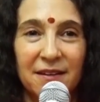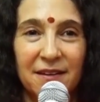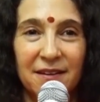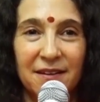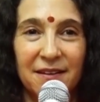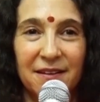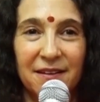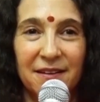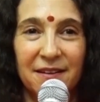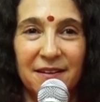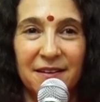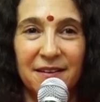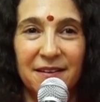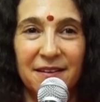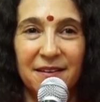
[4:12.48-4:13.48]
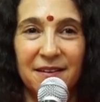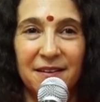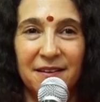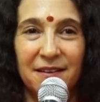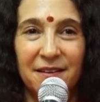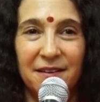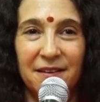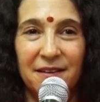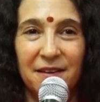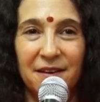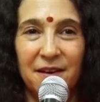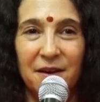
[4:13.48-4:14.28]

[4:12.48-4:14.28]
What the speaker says: [no speech]